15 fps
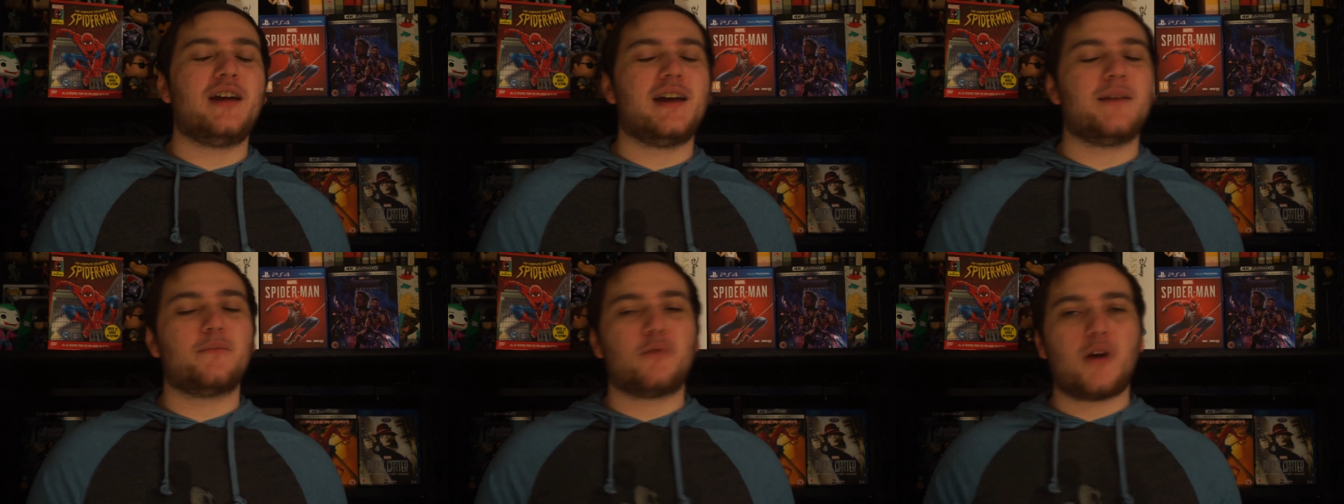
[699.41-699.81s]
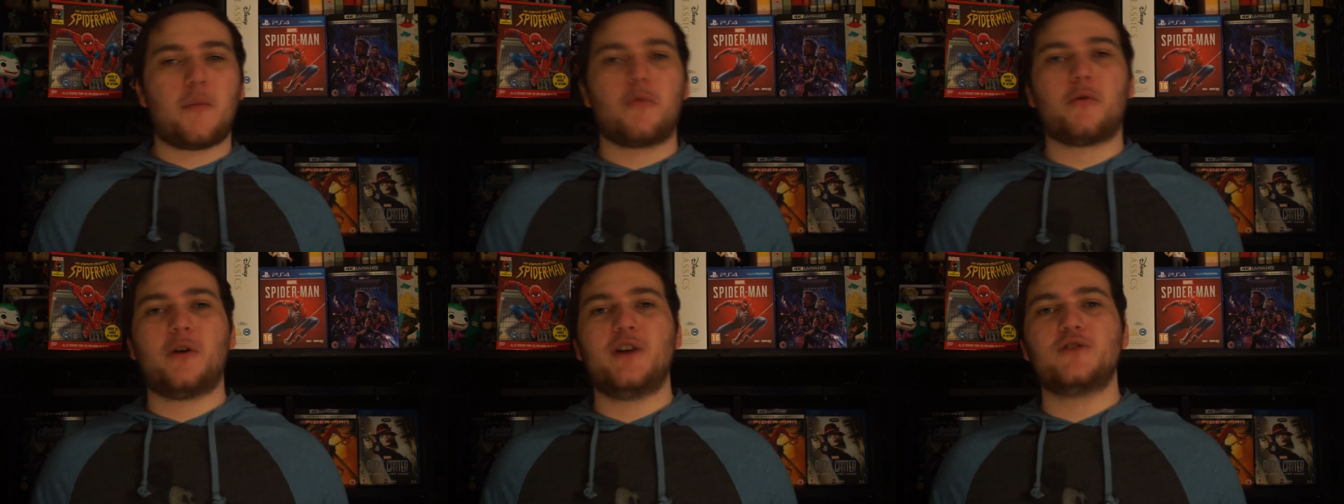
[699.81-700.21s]
in
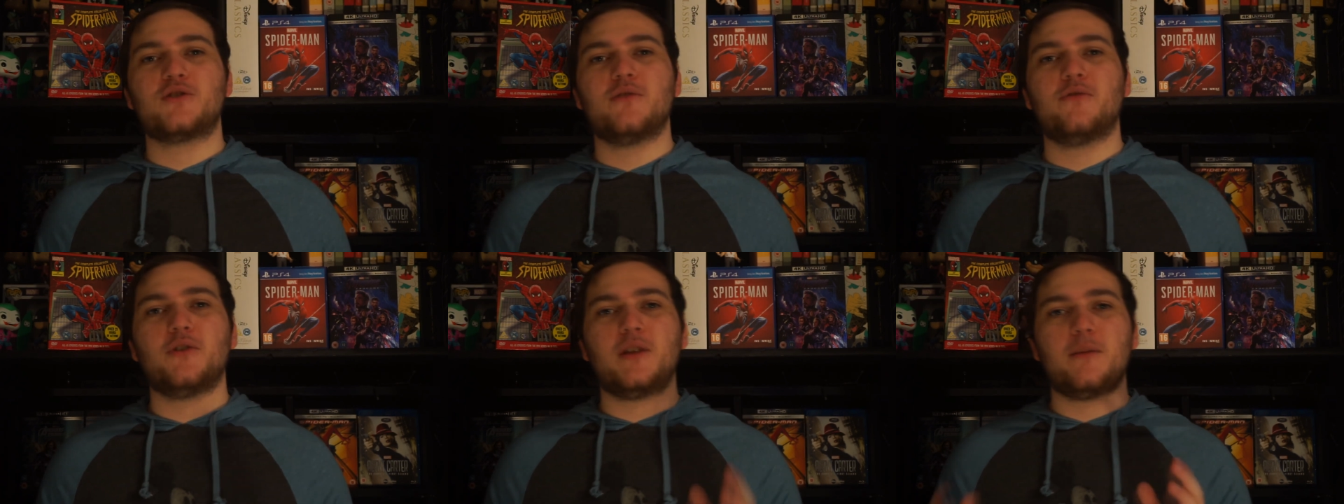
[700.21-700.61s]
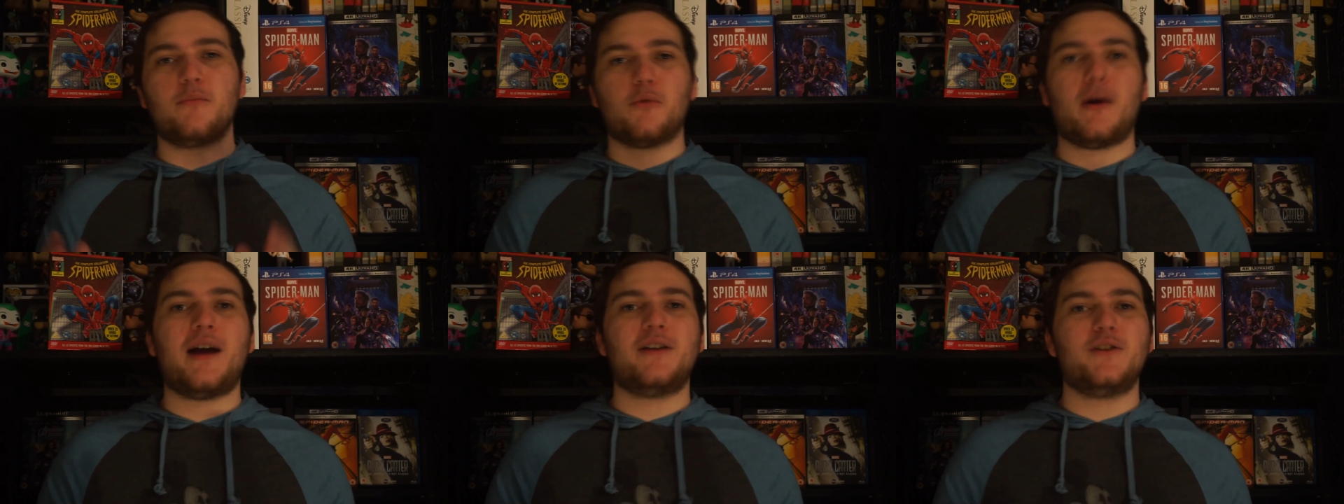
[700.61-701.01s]
preparation for the
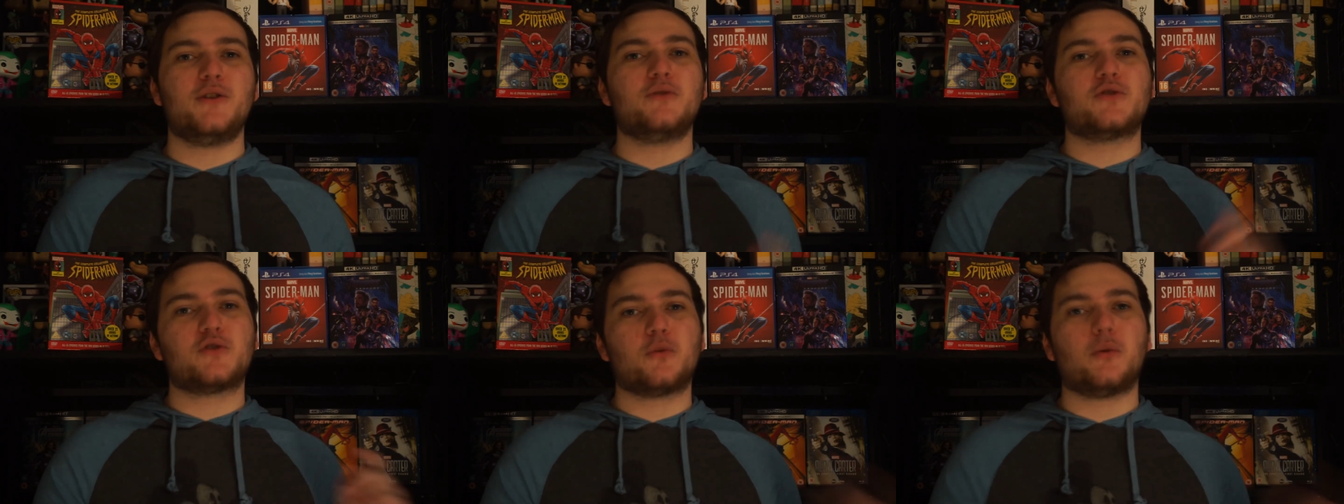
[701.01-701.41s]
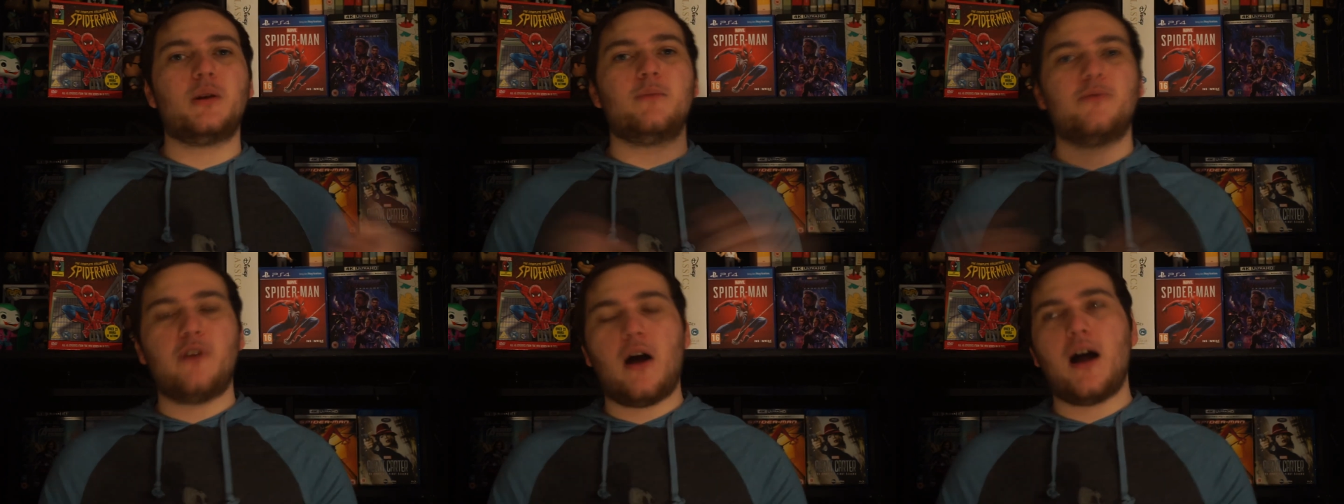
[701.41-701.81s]
brand new Scream
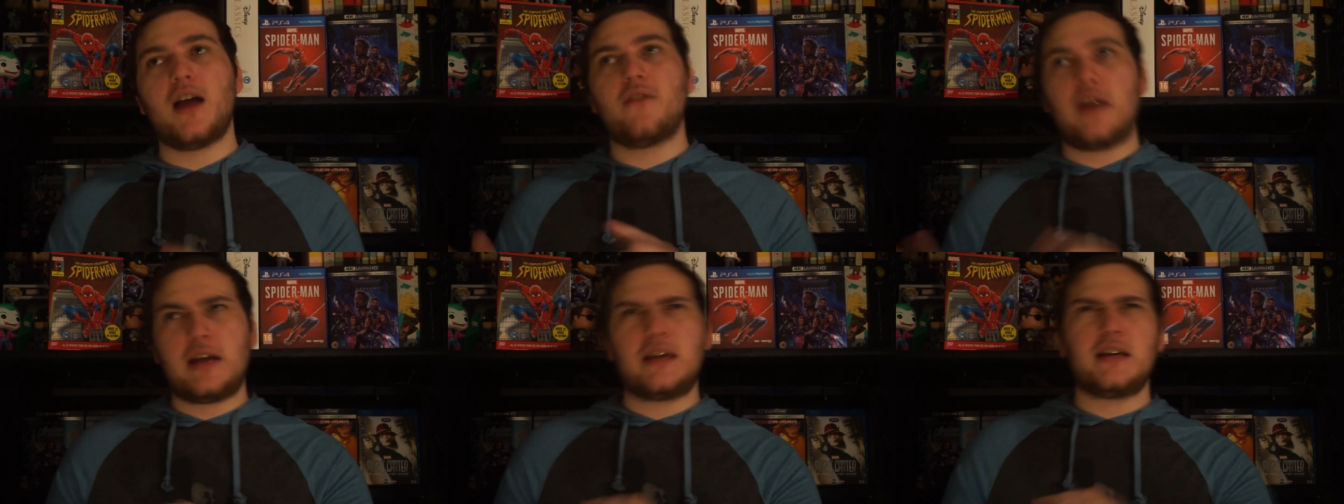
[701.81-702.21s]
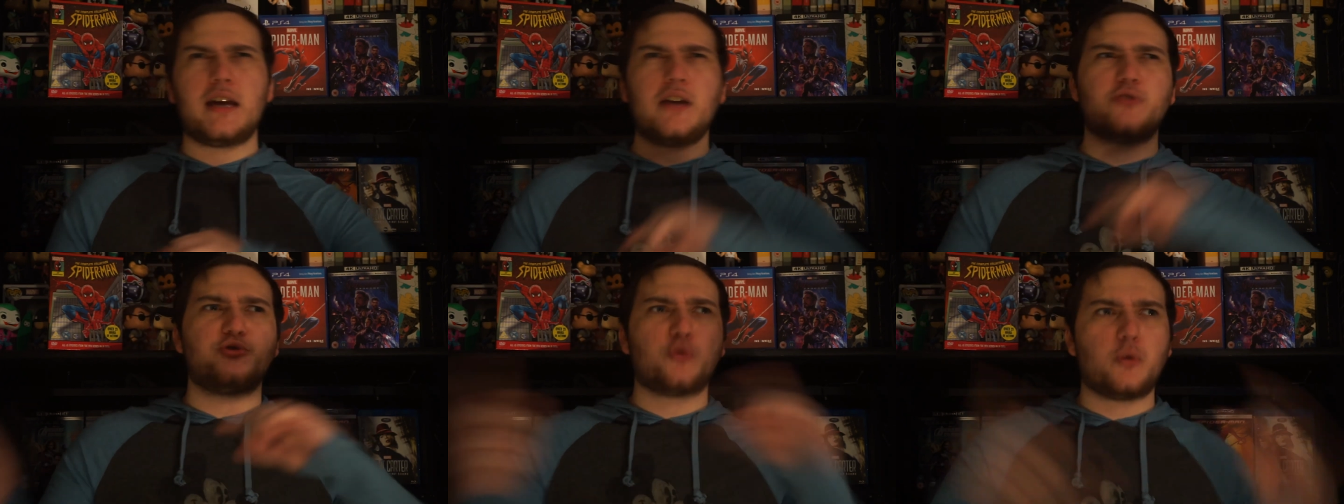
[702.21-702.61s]
5, aka
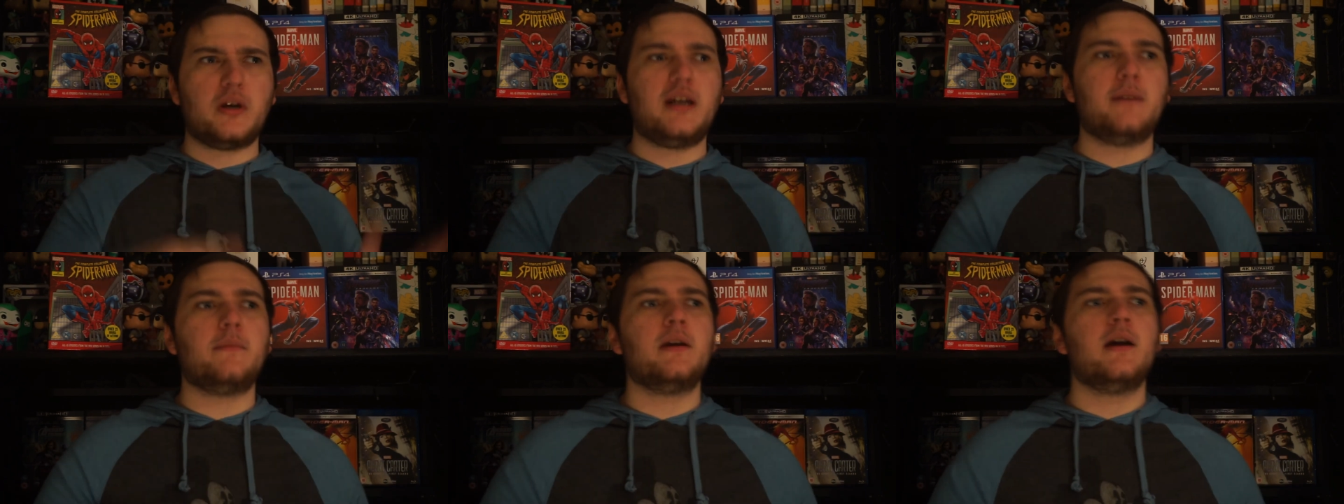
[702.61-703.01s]
Scream,